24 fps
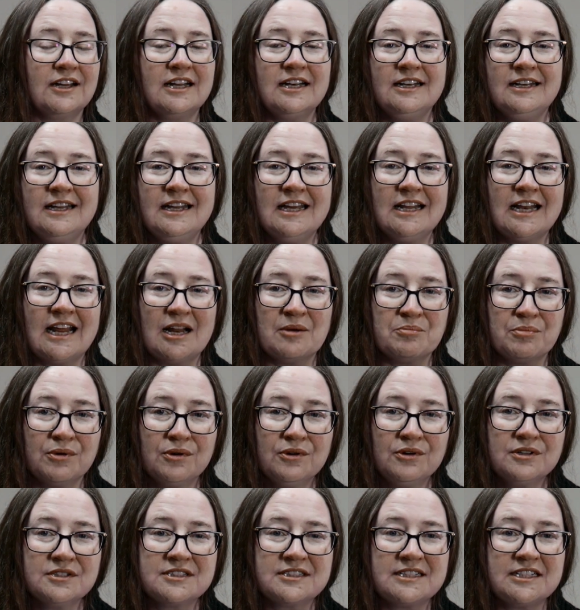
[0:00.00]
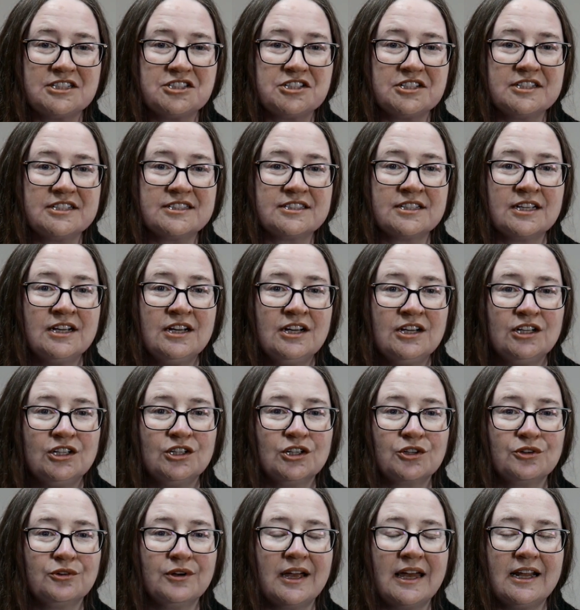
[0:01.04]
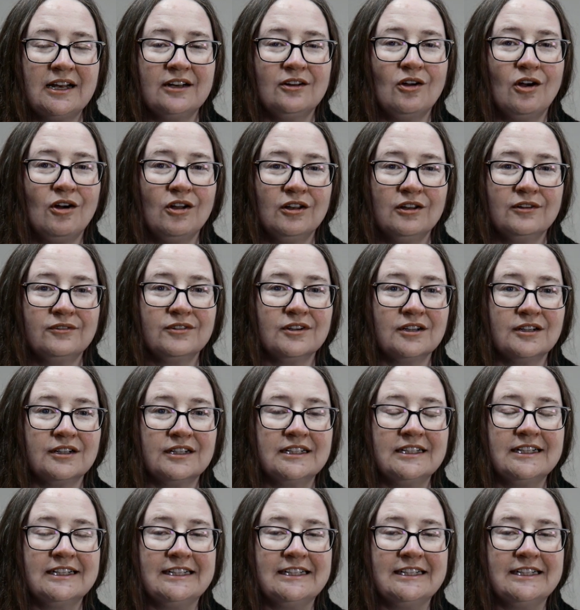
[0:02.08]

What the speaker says: knit and purl stitches to create an all-over